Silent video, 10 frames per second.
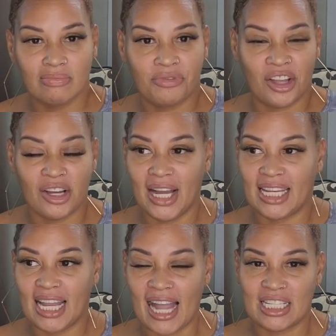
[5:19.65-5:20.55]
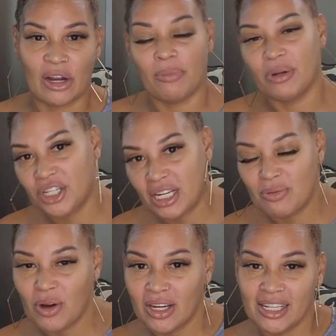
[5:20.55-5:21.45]
Phil had liked her, but she
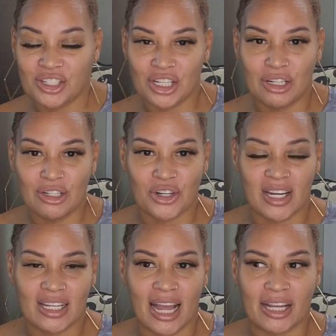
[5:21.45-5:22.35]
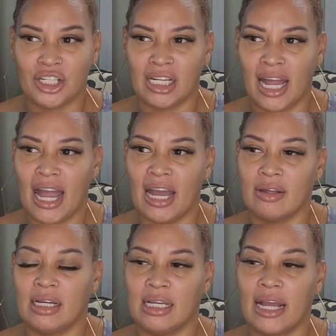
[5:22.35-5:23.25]
didn't want any children. Like she could have had
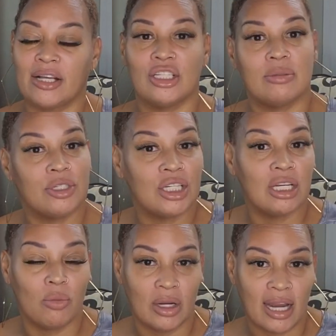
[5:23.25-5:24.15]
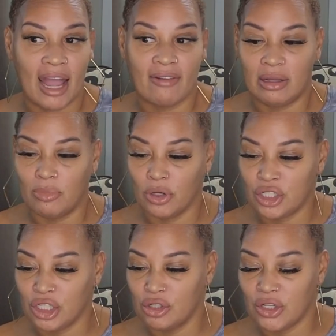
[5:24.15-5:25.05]
other connections, but she didn't want to have any more
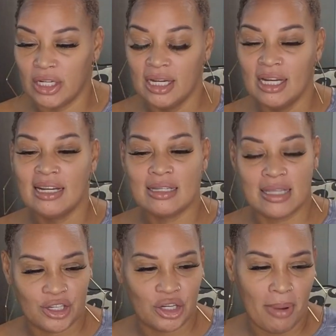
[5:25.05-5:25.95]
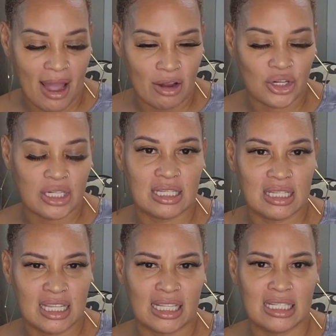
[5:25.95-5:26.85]
children. Set your boundaries and
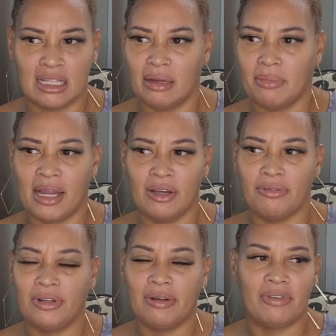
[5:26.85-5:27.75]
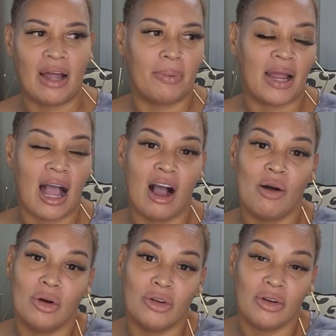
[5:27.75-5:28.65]
stick to them. Ain't no flip flopping. I
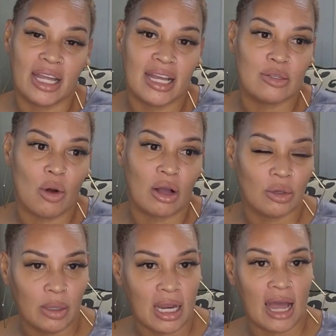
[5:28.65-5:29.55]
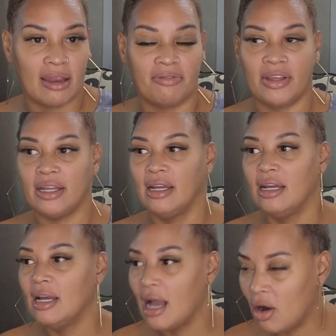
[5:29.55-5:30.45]
don't want no kids, Walter. We not a fit.
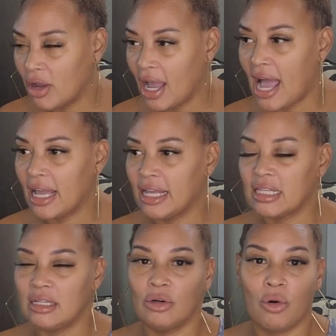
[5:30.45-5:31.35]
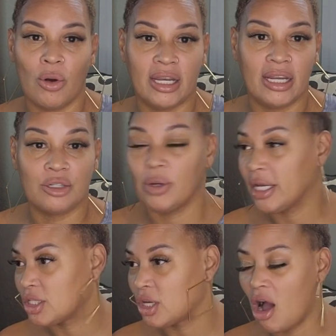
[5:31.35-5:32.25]
Okay, I could get the little coinage. We
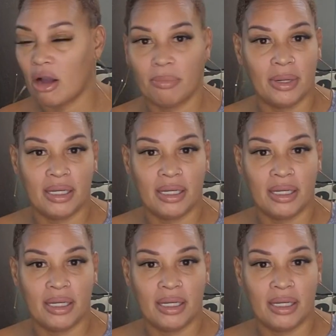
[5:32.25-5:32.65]
could talk.